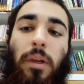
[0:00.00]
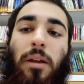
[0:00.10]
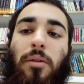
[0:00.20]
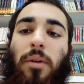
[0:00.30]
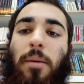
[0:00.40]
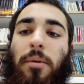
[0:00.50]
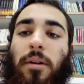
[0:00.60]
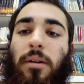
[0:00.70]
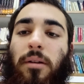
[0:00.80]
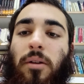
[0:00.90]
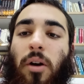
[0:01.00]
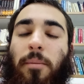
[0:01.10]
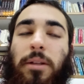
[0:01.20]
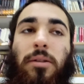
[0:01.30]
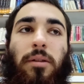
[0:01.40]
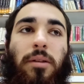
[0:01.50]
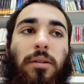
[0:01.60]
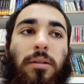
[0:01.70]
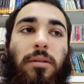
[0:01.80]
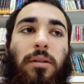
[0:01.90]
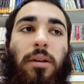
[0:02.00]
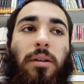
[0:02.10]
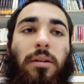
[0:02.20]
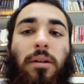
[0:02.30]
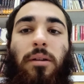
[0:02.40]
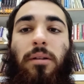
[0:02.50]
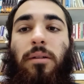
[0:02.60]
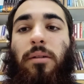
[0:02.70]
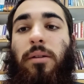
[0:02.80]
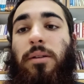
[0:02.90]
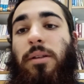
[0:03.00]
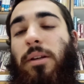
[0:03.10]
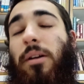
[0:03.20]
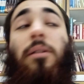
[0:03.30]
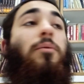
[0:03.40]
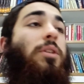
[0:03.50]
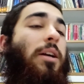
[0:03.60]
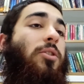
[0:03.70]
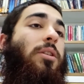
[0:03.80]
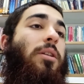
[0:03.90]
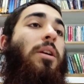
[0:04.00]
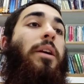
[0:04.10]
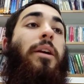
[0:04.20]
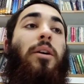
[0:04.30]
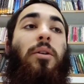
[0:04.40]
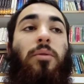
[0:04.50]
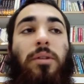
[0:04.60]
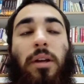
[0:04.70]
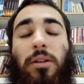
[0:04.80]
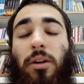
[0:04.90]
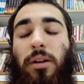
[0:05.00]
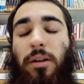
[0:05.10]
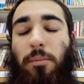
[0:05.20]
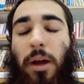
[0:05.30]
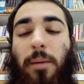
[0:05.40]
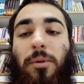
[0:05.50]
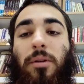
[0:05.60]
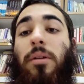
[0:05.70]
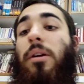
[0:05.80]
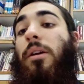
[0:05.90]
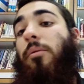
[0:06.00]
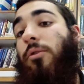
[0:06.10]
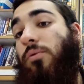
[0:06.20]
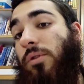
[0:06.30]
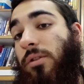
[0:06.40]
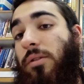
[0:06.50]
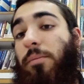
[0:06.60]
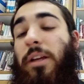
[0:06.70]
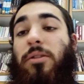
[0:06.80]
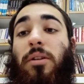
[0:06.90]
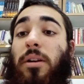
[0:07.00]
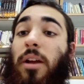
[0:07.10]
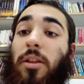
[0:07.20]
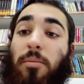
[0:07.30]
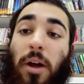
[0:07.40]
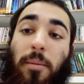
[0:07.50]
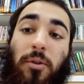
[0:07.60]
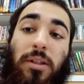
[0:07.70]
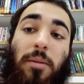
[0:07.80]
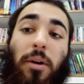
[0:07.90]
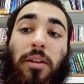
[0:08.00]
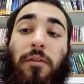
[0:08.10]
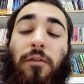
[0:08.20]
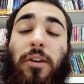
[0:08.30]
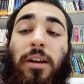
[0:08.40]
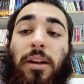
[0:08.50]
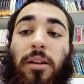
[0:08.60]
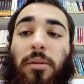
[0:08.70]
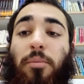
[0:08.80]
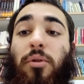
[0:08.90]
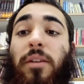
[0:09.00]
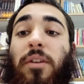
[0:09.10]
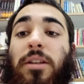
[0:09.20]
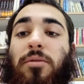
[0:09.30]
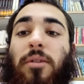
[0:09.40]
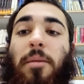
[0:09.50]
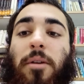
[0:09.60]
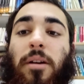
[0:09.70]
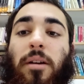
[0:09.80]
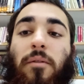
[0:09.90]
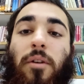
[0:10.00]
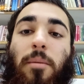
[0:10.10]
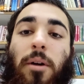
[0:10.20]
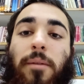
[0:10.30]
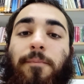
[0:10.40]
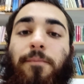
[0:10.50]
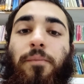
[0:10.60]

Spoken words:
the Rebbe comments on this on the Sifa, which actually, in a mimer, which was based on another mimer said by the Frierdiker, the previous Rebbe of Chabad.